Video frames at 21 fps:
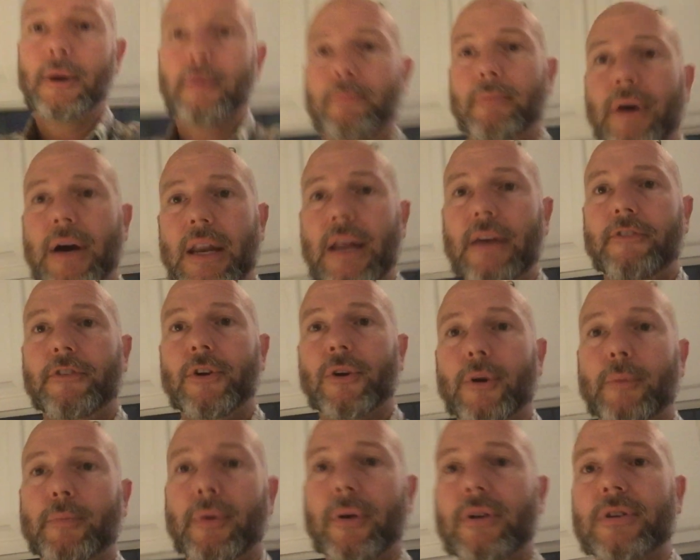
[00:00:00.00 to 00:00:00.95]
But if
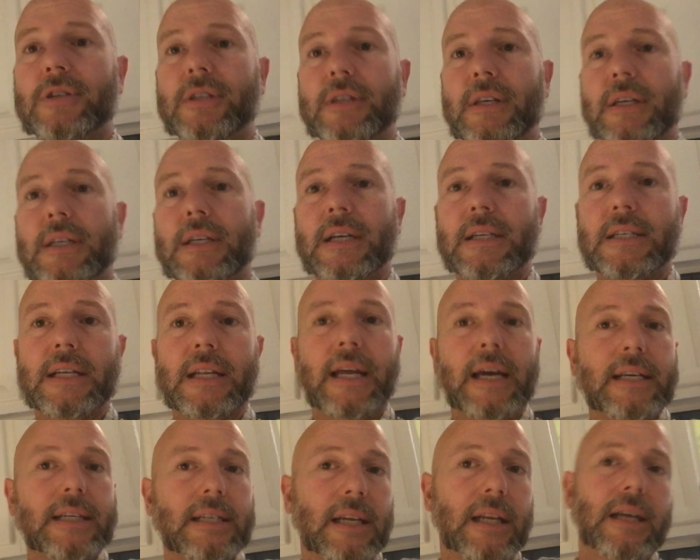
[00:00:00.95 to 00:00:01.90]
you're a person that doesn't
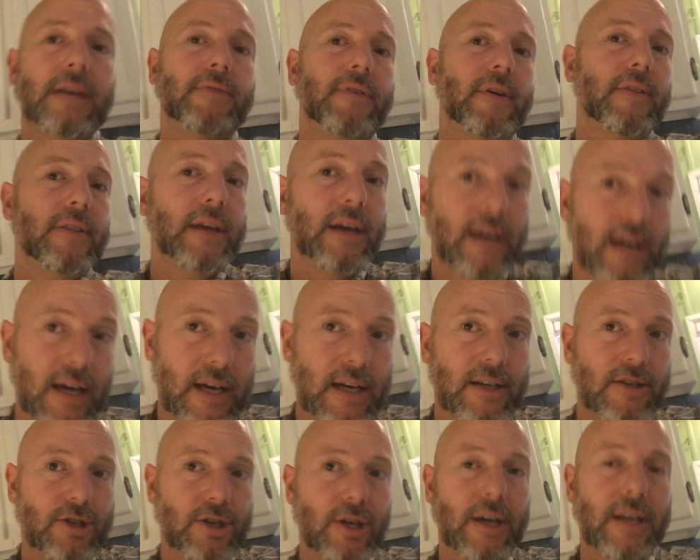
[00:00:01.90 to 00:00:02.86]
like to live on the edge